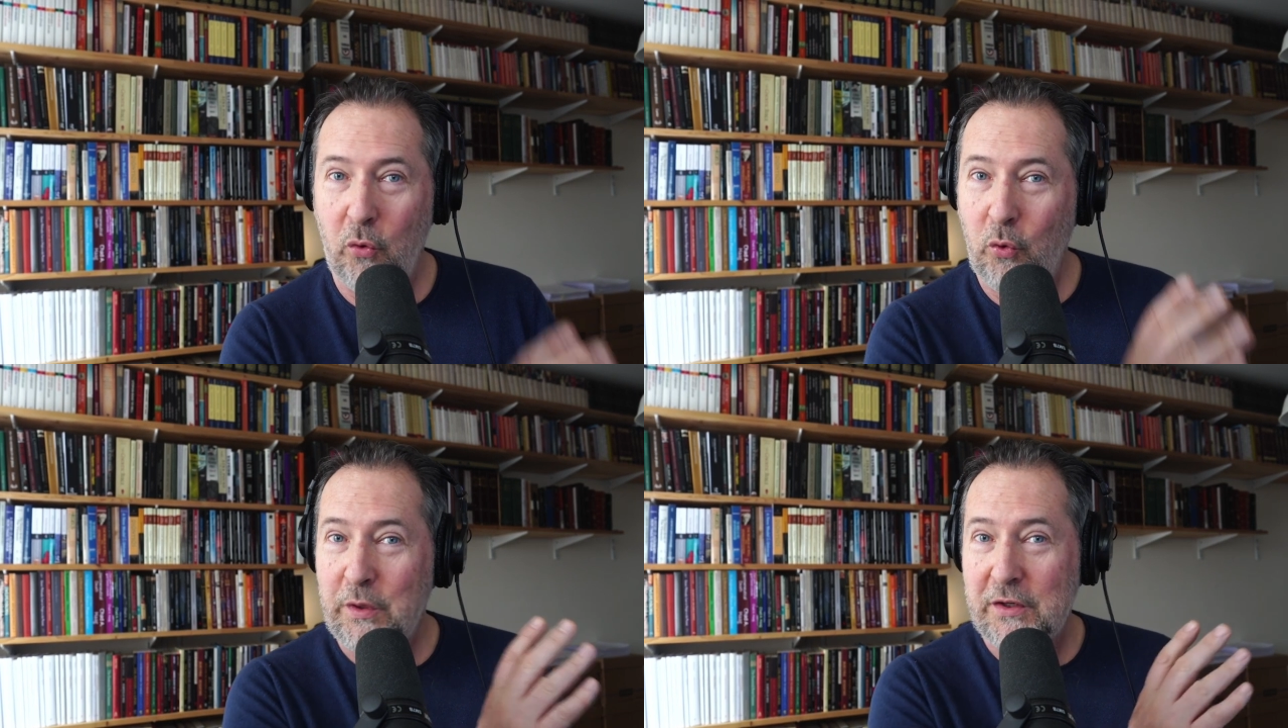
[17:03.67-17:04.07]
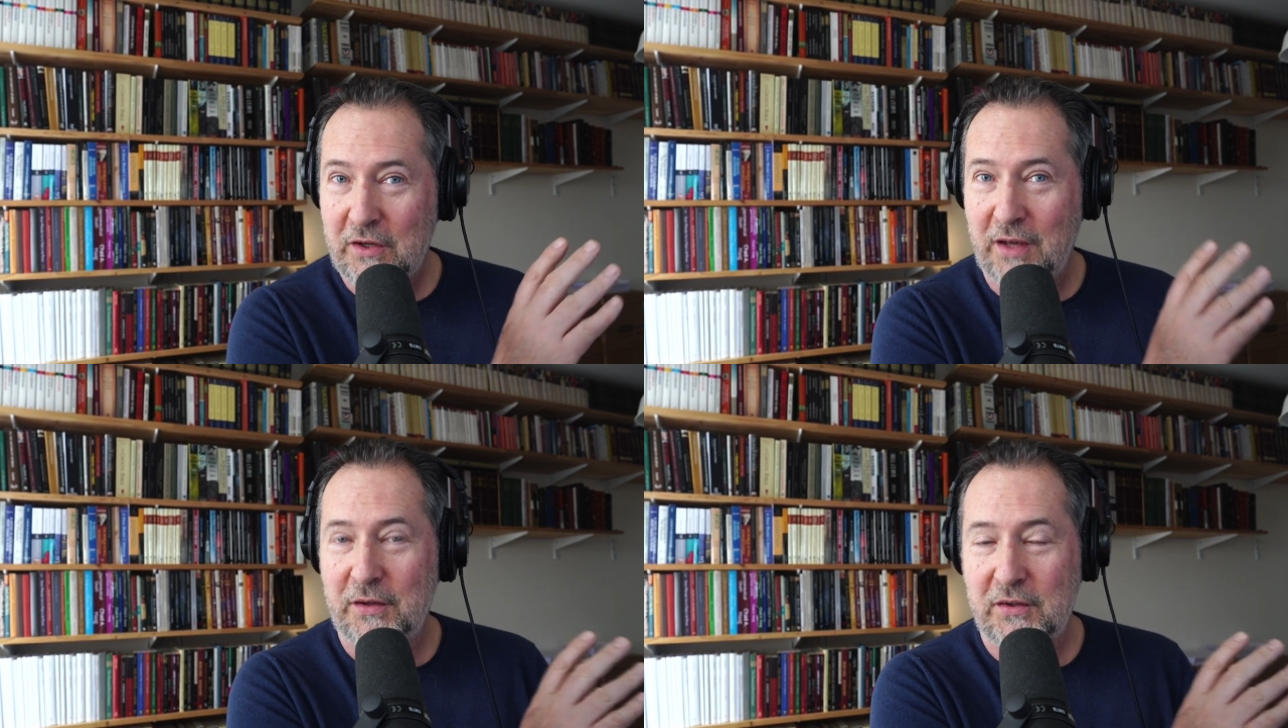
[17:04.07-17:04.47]
this
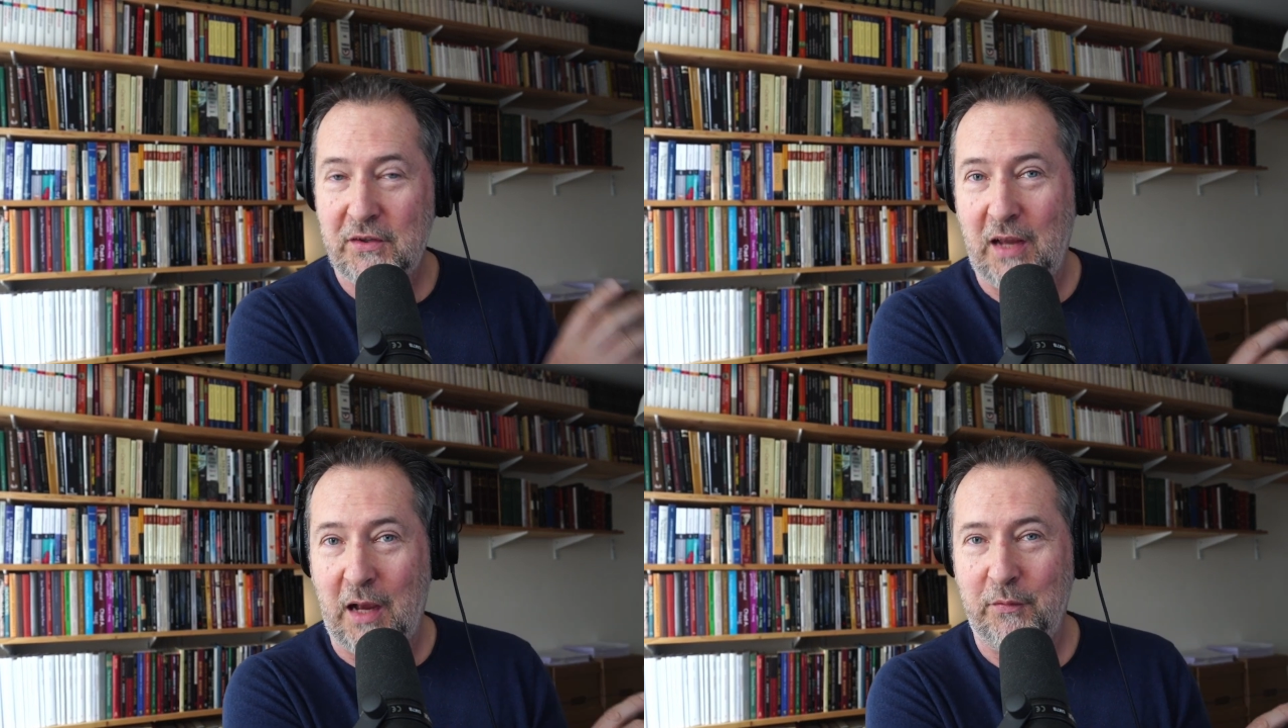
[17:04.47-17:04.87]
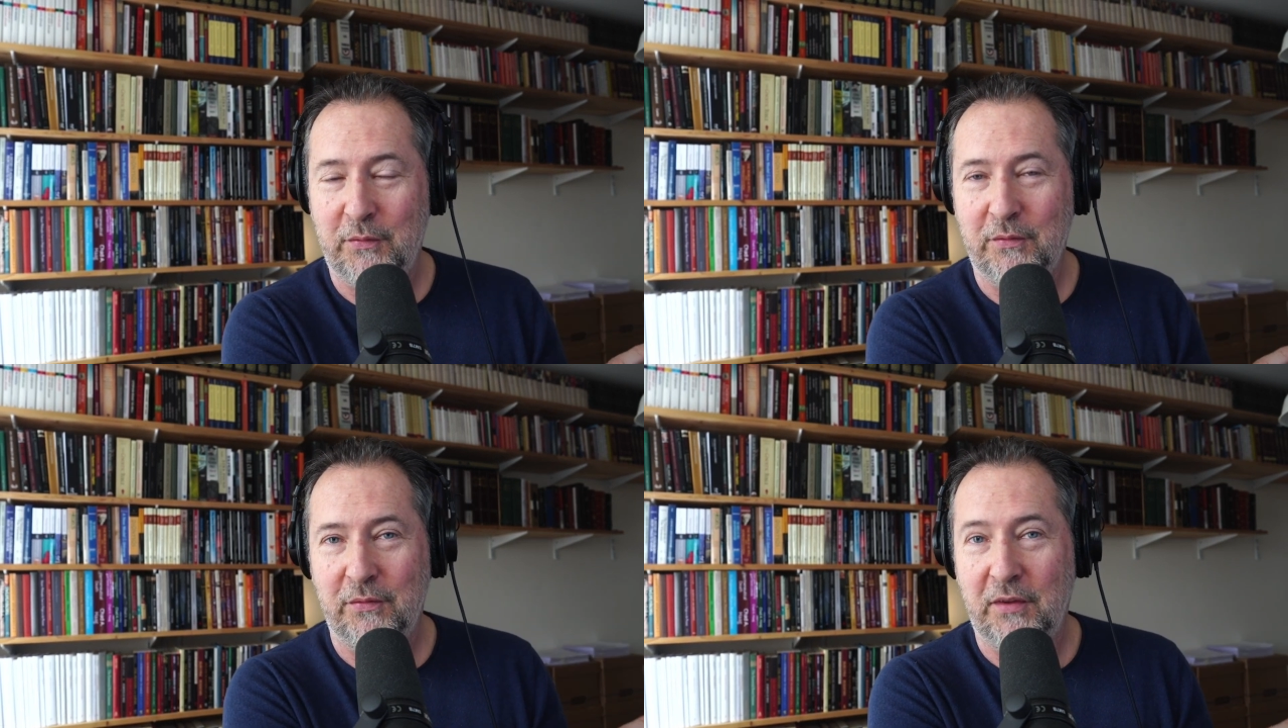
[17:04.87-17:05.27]
other
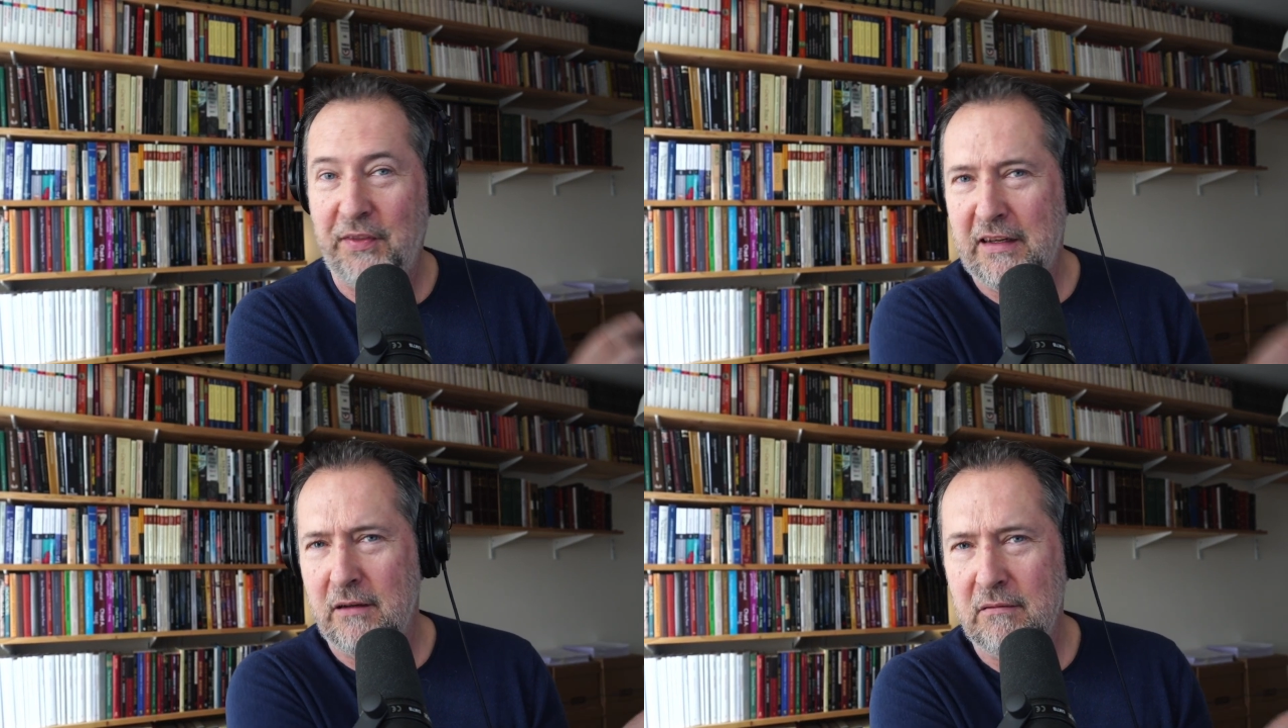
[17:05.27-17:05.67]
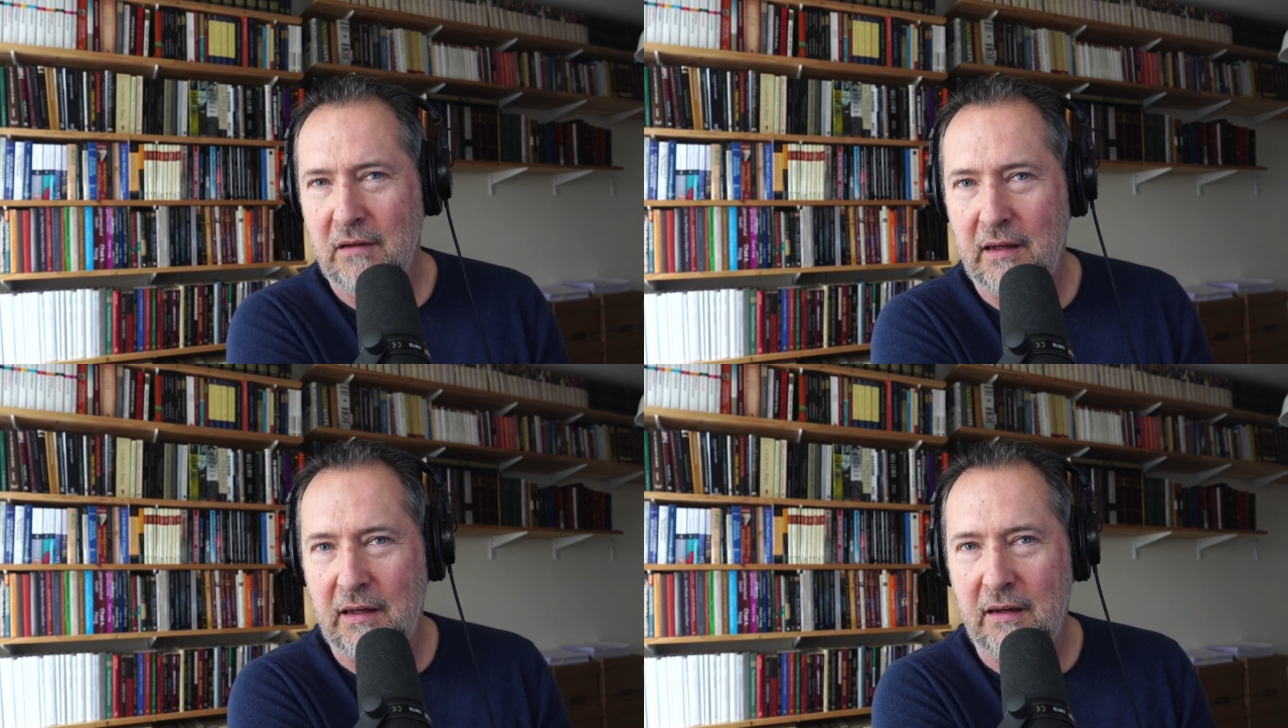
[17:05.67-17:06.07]
stuff that they don't
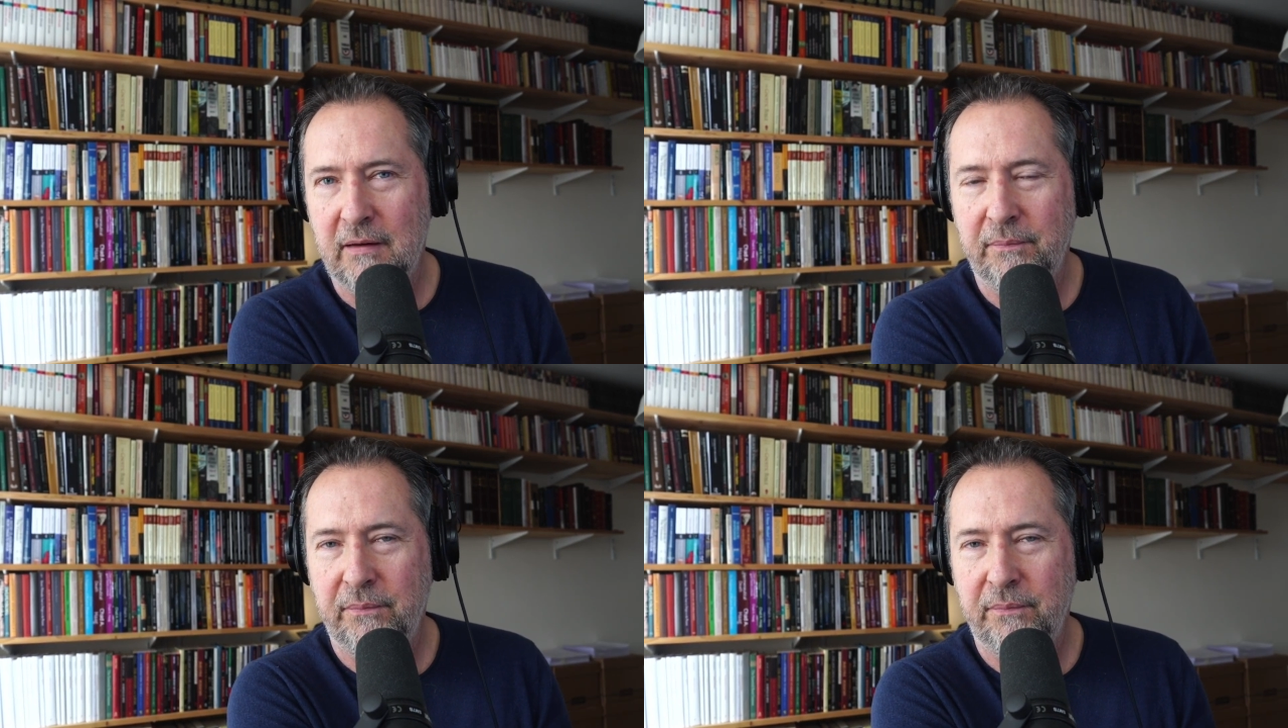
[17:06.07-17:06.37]
like.